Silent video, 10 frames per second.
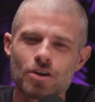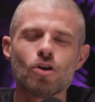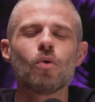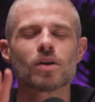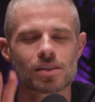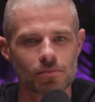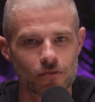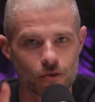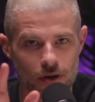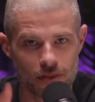I know what some
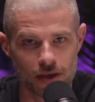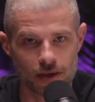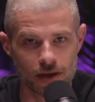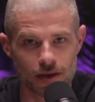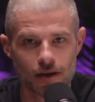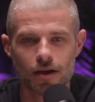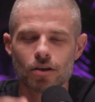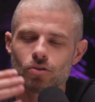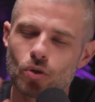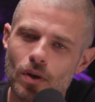of you are thinking.
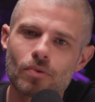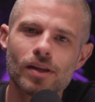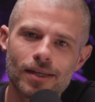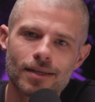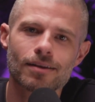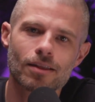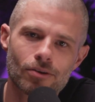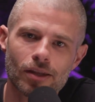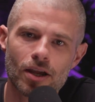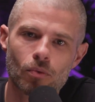Do we really need
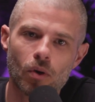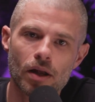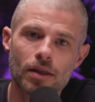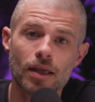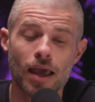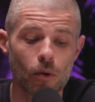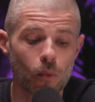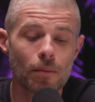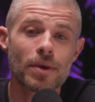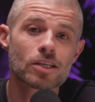another layer 1? And
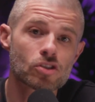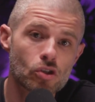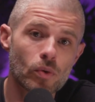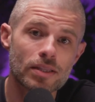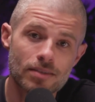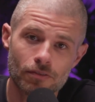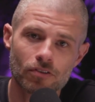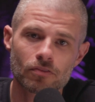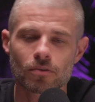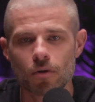what makes SUI
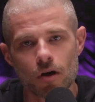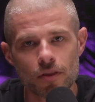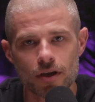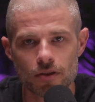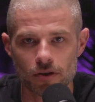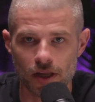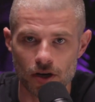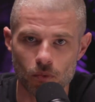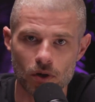different from all the other layer